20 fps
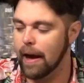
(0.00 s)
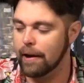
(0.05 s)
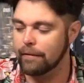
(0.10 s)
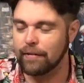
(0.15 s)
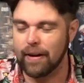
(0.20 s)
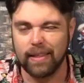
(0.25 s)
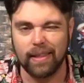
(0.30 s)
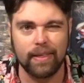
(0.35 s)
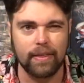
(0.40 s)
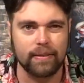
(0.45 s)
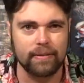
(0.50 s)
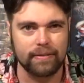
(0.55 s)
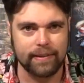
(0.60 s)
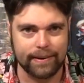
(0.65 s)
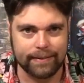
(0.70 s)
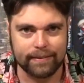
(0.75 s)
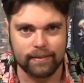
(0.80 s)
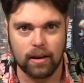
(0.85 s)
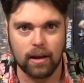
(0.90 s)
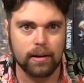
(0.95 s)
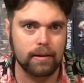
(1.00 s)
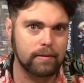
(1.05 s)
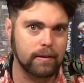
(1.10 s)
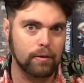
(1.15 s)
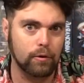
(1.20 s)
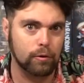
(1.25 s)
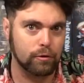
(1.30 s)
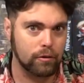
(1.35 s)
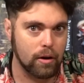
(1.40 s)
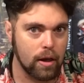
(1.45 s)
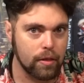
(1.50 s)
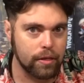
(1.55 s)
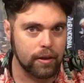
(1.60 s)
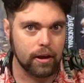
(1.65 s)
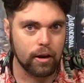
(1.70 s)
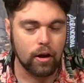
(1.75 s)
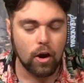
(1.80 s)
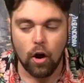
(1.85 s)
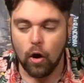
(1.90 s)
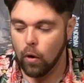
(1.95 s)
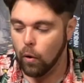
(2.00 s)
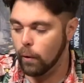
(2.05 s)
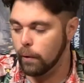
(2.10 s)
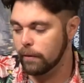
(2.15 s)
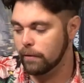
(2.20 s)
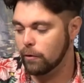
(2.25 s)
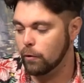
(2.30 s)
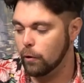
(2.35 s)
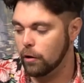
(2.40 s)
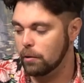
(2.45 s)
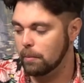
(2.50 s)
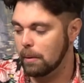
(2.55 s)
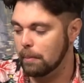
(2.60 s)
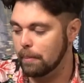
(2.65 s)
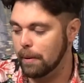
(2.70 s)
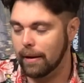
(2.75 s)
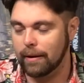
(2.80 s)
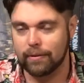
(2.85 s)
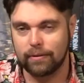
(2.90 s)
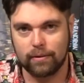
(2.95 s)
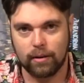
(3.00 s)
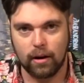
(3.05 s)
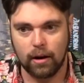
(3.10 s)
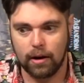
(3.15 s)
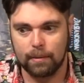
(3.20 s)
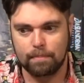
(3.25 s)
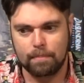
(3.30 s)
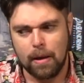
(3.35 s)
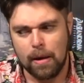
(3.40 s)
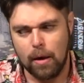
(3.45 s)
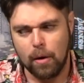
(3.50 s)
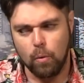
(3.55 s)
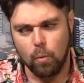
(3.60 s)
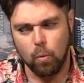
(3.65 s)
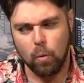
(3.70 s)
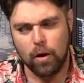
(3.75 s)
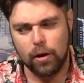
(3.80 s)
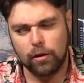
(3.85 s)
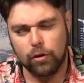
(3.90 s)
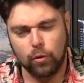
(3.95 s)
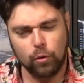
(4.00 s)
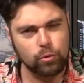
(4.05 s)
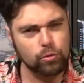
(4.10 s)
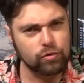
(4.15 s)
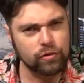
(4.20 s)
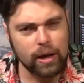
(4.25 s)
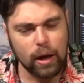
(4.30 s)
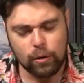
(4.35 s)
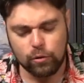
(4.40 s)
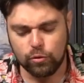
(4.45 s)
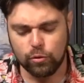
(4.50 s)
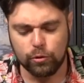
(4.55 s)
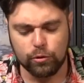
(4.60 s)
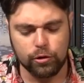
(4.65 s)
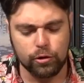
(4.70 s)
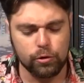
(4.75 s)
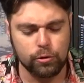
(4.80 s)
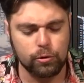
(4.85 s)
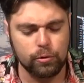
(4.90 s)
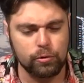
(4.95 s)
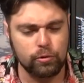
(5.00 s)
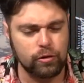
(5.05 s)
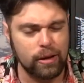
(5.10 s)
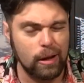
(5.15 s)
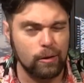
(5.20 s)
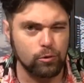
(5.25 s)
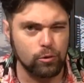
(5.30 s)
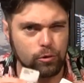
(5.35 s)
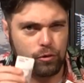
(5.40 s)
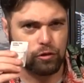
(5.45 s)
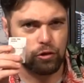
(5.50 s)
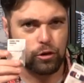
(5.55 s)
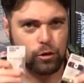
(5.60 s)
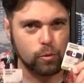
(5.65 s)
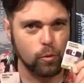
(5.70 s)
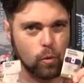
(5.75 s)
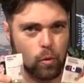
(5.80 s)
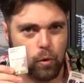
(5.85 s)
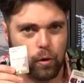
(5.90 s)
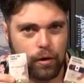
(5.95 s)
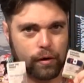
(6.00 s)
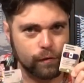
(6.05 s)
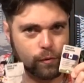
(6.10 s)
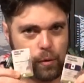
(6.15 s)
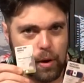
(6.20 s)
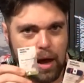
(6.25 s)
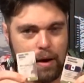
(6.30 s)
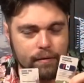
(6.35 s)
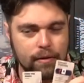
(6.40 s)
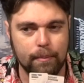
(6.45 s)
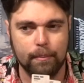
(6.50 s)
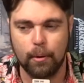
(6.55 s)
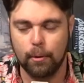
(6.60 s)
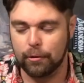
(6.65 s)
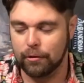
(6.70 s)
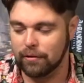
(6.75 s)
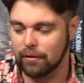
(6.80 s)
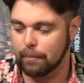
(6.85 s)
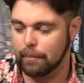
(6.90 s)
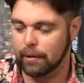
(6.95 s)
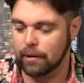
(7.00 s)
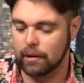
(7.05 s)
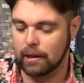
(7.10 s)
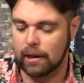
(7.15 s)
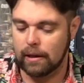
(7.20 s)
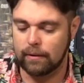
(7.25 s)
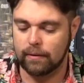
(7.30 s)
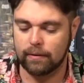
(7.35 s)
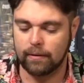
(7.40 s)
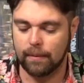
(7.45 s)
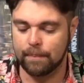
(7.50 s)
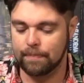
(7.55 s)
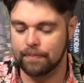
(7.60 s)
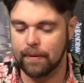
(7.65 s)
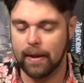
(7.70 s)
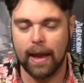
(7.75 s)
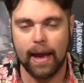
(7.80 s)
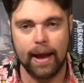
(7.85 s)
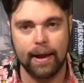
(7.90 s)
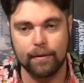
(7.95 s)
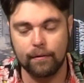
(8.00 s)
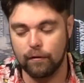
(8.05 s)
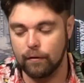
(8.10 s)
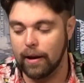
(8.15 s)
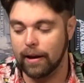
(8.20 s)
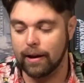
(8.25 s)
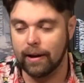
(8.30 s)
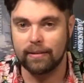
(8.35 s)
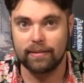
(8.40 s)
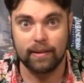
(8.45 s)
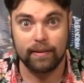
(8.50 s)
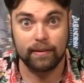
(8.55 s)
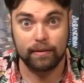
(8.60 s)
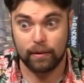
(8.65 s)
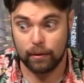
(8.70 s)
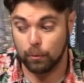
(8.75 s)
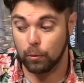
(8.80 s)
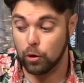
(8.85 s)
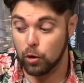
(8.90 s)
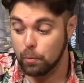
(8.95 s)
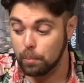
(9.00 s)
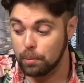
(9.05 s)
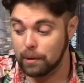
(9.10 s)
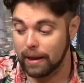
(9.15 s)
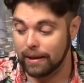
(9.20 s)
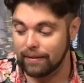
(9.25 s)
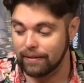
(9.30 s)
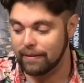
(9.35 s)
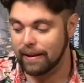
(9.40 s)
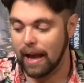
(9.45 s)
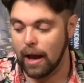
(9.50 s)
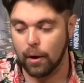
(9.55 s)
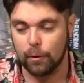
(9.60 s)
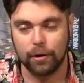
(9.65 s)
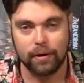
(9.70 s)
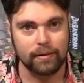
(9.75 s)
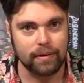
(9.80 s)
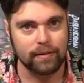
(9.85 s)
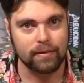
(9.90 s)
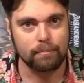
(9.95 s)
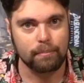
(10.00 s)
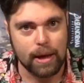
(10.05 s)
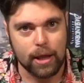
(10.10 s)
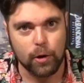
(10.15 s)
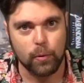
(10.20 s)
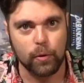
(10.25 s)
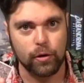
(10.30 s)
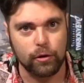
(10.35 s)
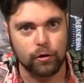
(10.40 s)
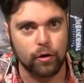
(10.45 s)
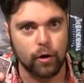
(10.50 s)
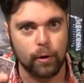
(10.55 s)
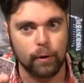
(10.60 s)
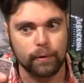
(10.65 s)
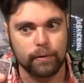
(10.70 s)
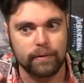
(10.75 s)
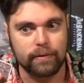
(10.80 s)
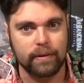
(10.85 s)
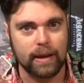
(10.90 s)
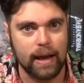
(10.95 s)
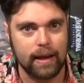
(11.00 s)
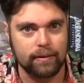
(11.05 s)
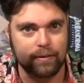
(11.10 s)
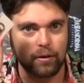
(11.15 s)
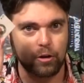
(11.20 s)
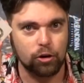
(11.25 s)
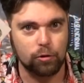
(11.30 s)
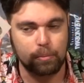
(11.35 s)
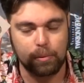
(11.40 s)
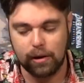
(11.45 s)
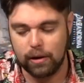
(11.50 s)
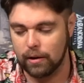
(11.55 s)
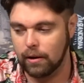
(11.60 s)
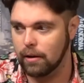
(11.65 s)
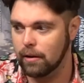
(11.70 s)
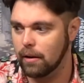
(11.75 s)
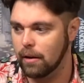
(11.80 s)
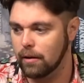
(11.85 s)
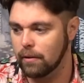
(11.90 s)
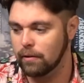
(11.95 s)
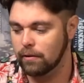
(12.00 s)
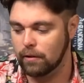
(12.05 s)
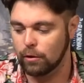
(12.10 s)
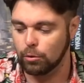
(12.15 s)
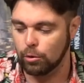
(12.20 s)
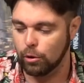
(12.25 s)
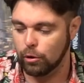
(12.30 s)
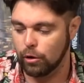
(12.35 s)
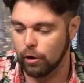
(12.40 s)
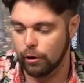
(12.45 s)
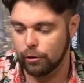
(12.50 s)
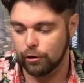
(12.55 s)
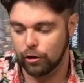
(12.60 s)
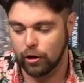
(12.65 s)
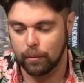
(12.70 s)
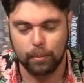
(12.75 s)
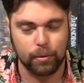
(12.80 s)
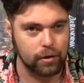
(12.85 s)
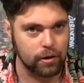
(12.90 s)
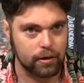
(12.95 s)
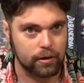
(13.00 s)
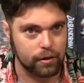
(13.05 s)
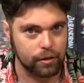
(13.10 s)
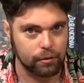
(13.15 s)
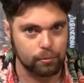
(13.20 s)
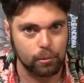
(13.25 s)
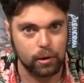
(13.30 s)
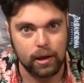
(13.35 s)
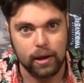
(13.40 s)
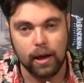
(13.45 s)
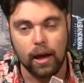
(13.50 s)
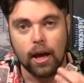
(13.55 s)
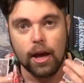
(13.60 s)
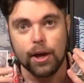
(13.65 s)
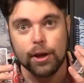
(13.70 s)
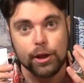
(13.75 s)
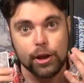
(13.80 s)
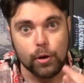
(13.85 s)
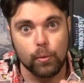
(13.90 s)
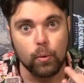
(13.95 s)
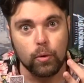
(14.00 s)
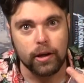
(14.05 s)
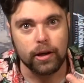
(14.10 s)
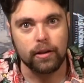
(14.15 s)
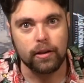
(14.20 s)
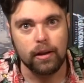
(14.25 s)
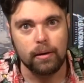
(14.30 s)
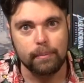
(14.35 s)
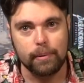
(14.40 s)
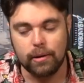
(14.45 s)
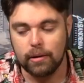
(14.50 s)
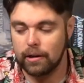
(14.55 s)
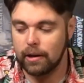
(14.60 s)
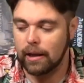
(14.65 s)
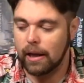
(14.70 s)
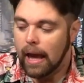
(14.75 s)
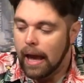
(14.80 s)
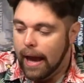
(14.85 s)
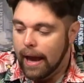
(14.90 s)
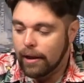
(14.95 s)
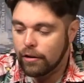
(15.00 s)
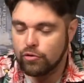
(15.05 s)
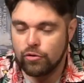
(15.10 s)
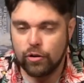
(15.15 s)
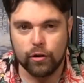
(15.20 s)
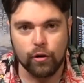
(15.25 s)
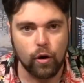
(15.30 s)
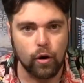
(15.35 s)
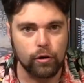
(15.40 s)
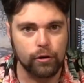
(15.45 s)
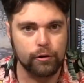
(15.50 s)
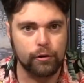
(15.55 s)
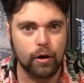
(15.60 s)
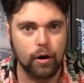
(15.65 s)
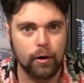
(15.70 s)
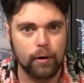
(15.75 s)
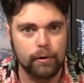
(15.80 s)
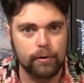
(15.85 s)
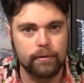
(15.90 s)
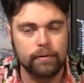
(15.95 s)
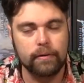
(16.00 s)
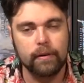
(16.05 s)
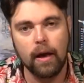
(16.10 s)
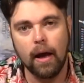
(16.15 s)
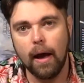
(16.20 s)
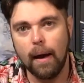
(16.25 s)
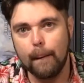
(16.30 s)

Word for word: And finally, the sixth slot is either nothing or it's going to be based on what your scoundrel do, scoundrels do, or if you have the bonus abilities. And like I said, when you place down, it doesn't matter what your card says. It could be a, a zero card, you can put it on a three. You will get the ability and trigger all your cards.